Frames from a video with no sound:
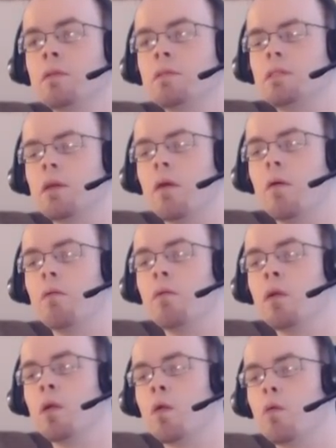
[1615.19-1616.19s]
So,
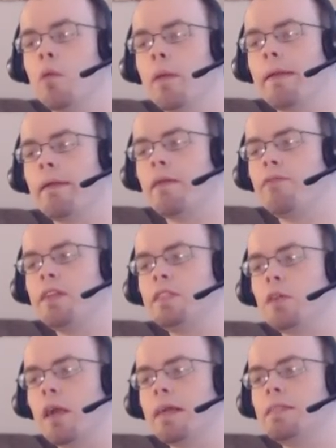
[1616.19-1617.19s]
really great
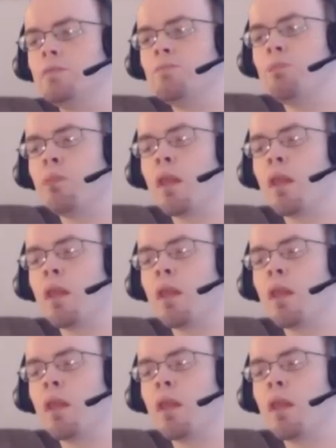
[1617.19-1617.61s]
featurettes.